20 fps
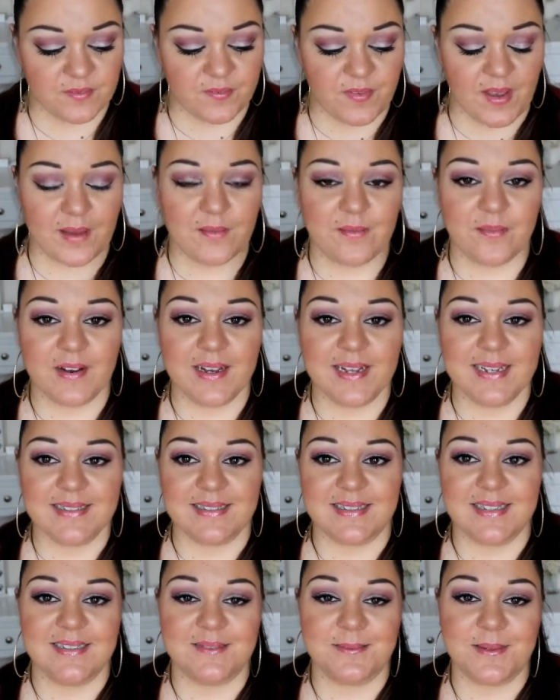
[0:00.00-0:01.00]
favourite
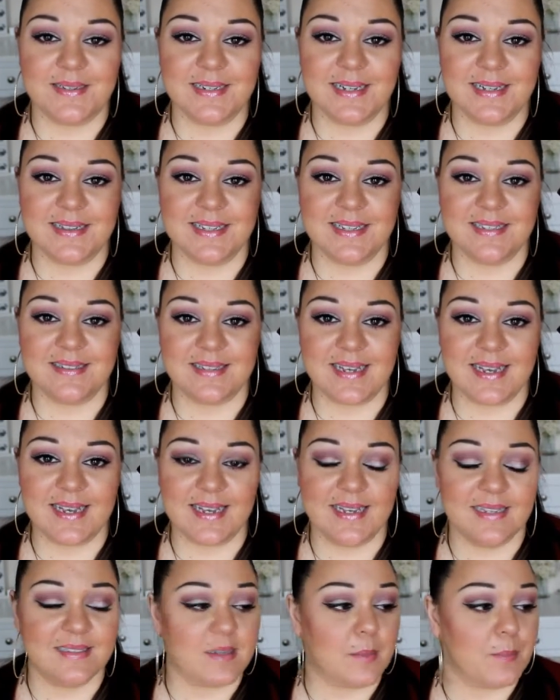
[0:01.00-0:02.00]
is this one, and this
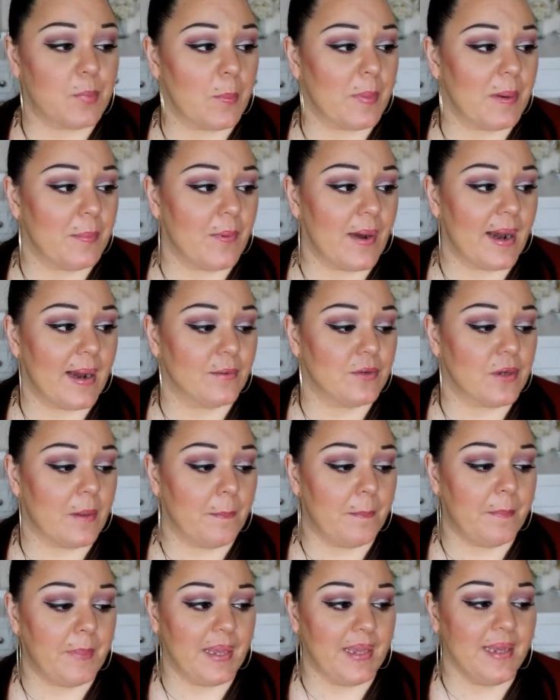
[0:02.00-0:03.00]
is Bobbi
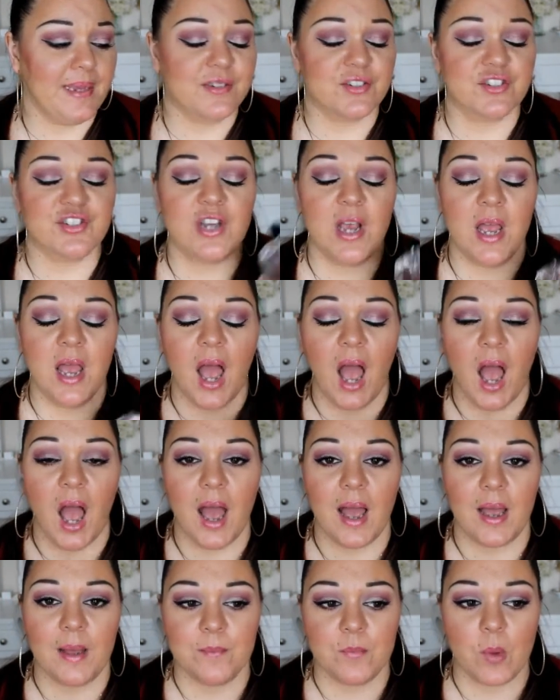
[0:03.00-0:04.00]
Brown Beach.
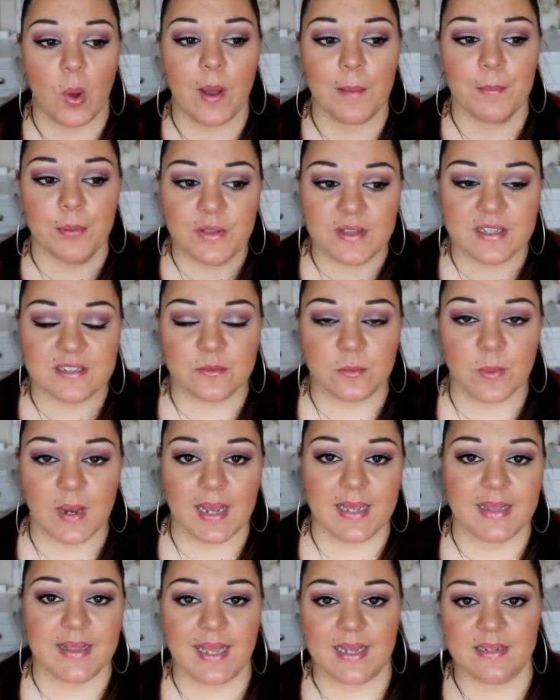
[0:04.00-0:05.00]
I put this
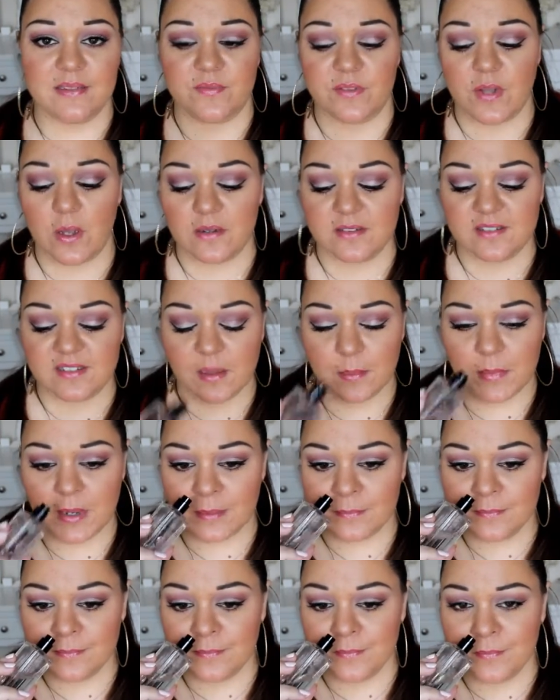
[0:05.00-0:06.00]
away at the end of last
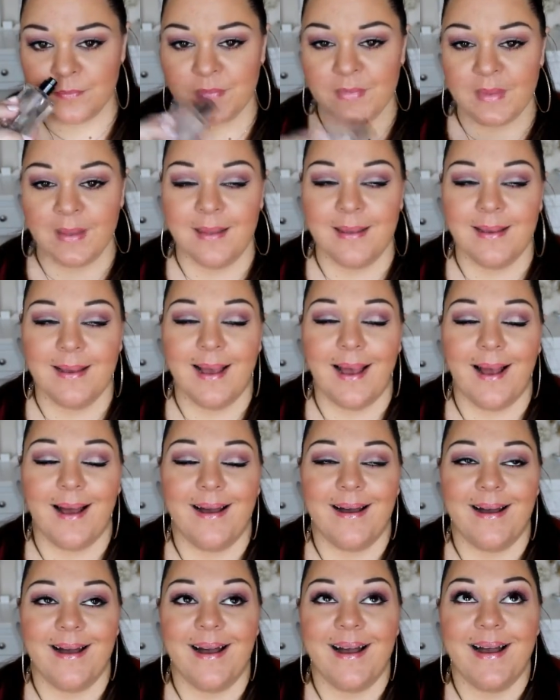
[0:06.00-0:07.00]
summer,
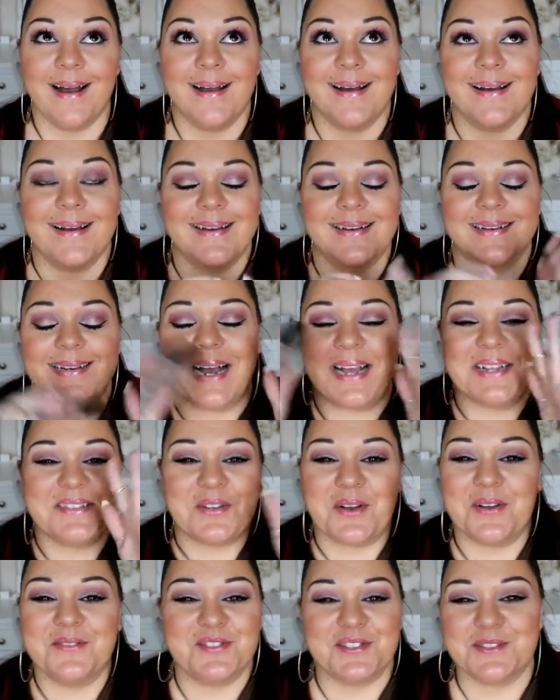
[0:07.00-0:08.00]
and
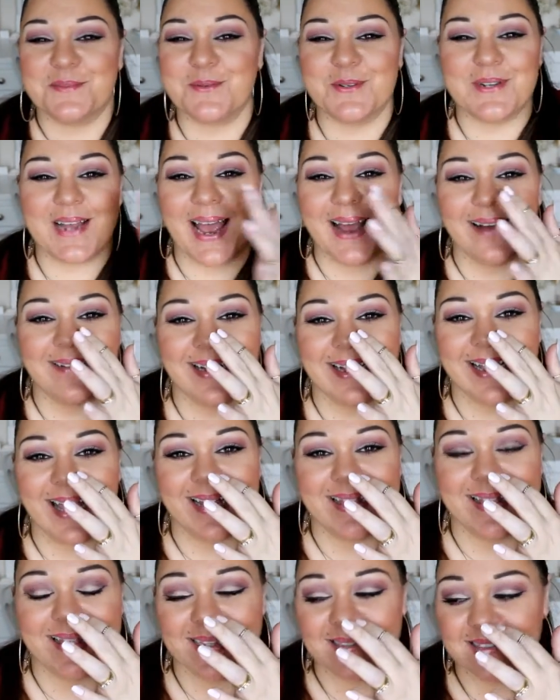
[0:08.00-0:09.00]
I've just brought it out
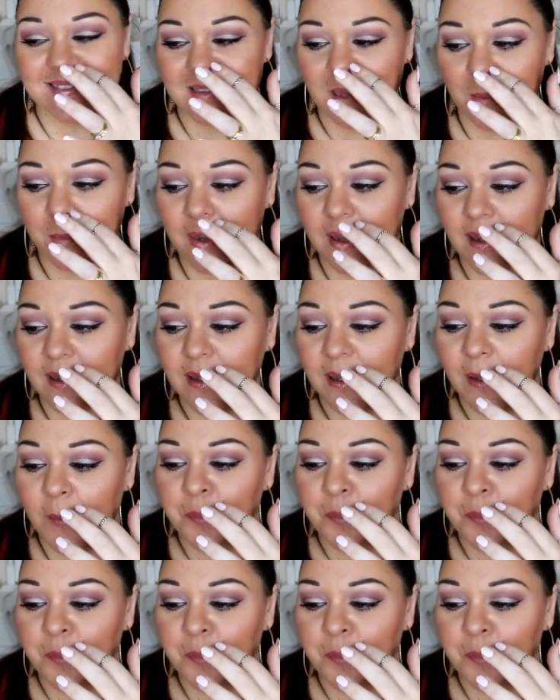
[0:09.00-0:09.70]
again this summer.